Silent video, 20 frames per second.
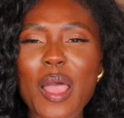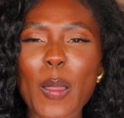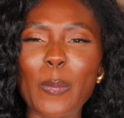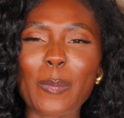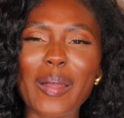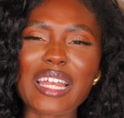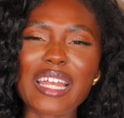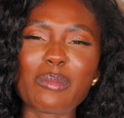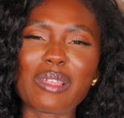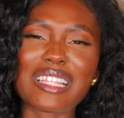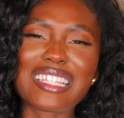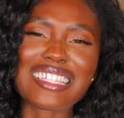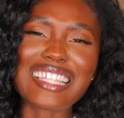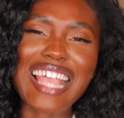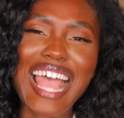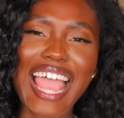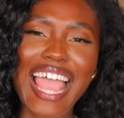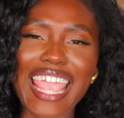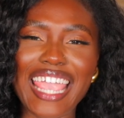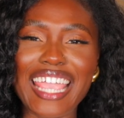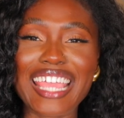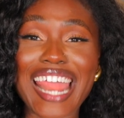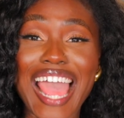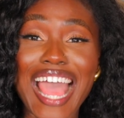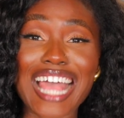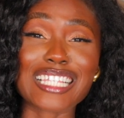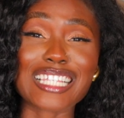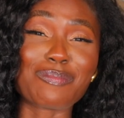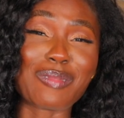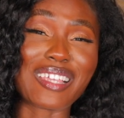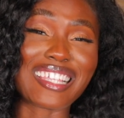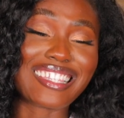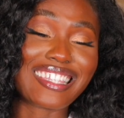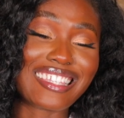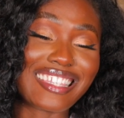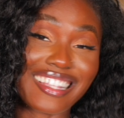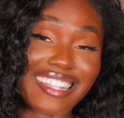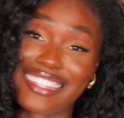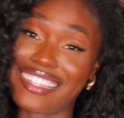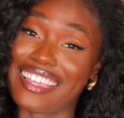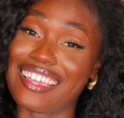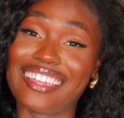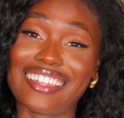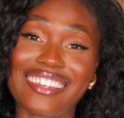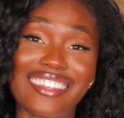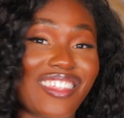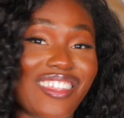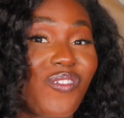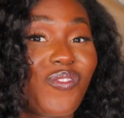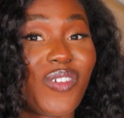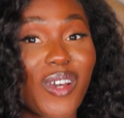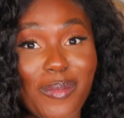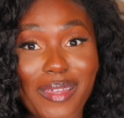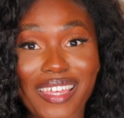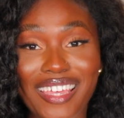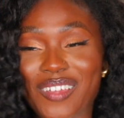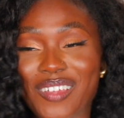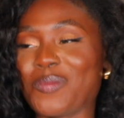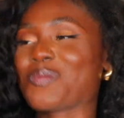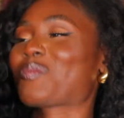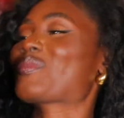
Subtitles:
Body be tight, eyes be sitting, you feel me?